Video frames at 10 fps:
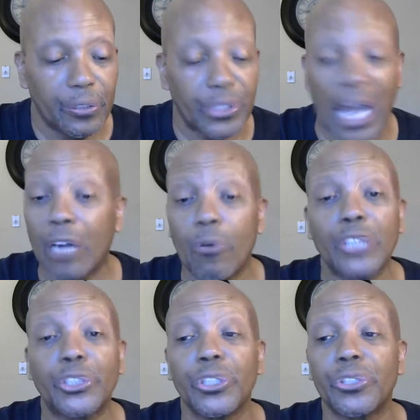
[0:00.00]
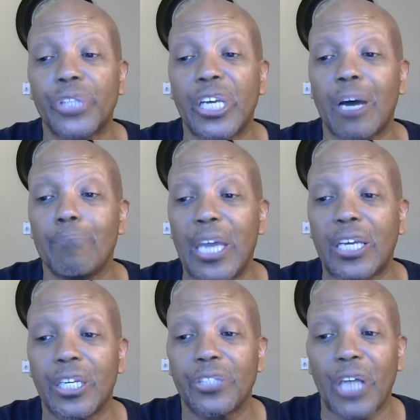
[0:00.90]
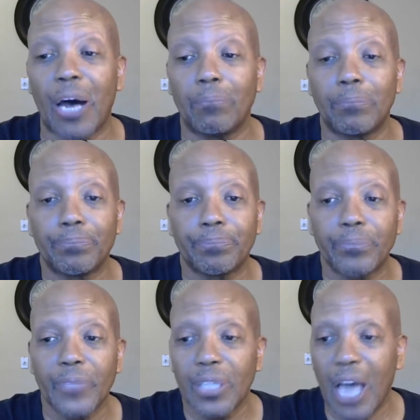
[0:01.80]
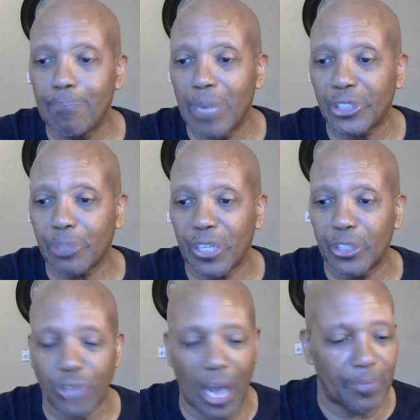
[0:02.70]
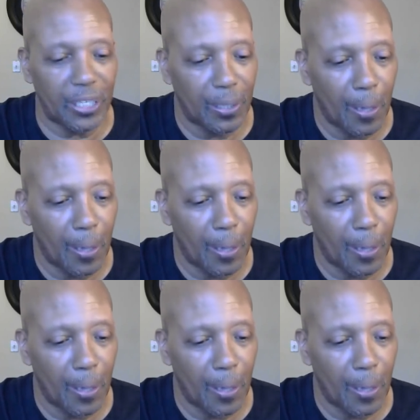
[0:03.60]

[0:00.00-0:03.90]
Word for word: See, I don't want you to think I'm making this up. God bless you, Brother Trapper.